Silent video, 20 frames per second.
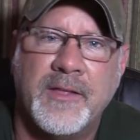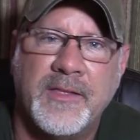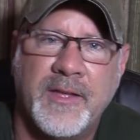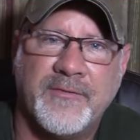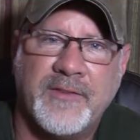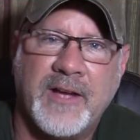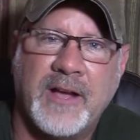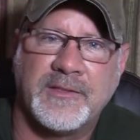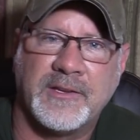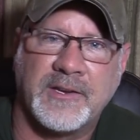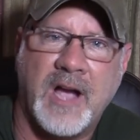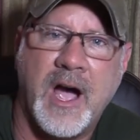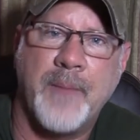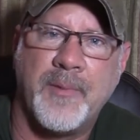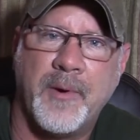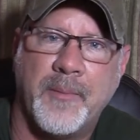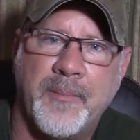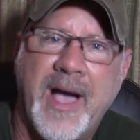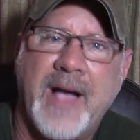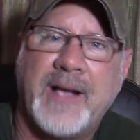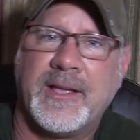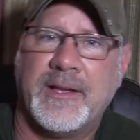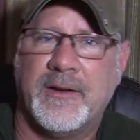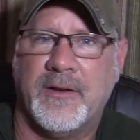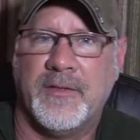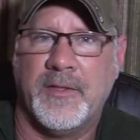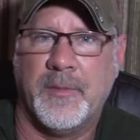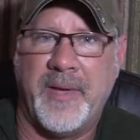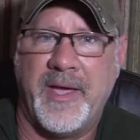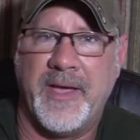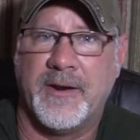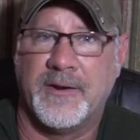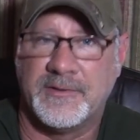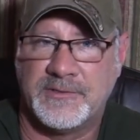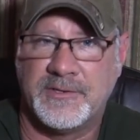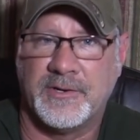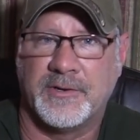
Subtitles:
and they've got the copper backing on the panels.